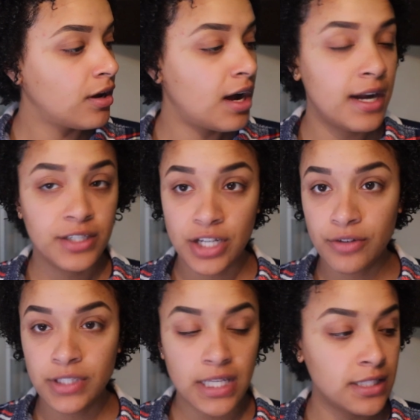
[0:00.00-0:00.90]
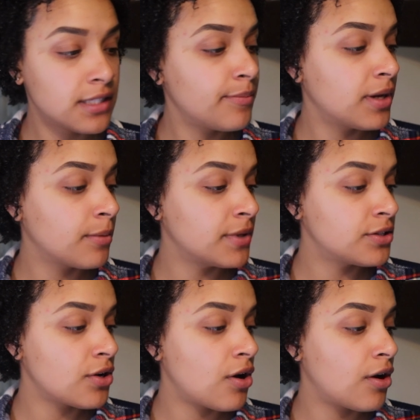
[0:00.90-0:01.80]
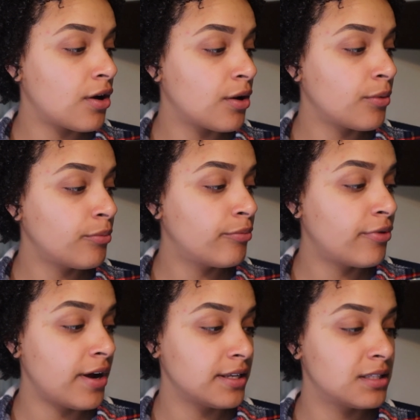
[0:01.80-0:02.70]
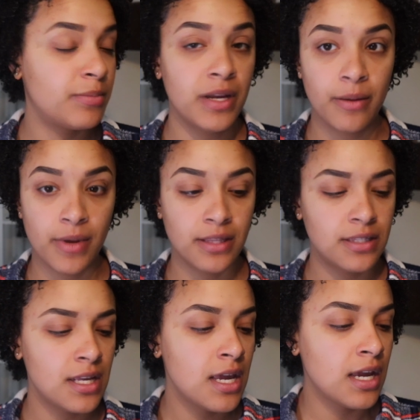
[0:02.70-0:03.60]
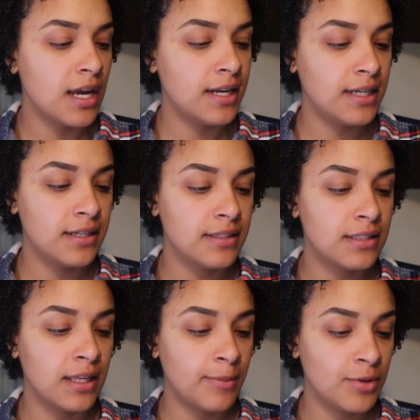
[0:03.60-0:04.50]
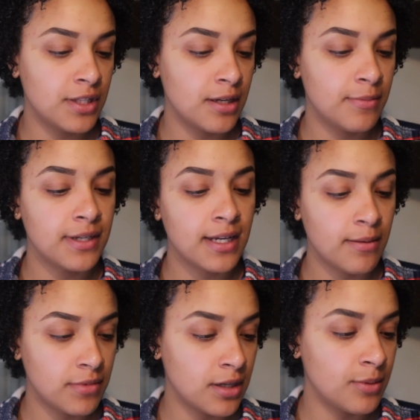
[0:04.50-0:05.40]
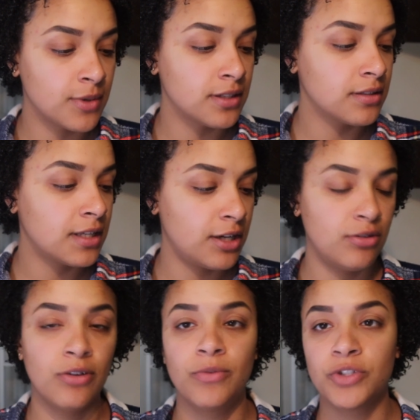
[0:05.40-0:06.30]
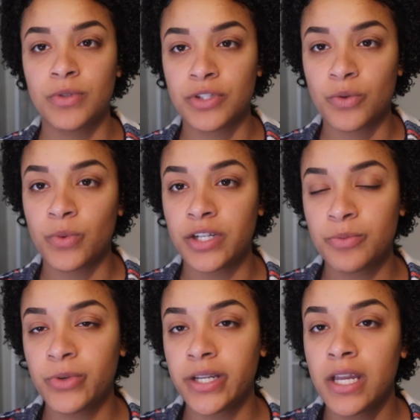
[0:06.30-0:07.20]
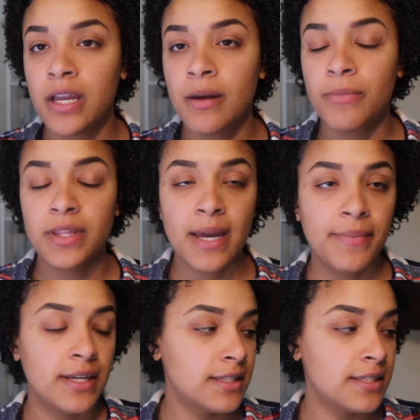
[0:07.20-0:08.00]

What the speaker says: eyeshadows and some pigments are pressed pigments, and he does label them and name them and let you know which ones are which. But that being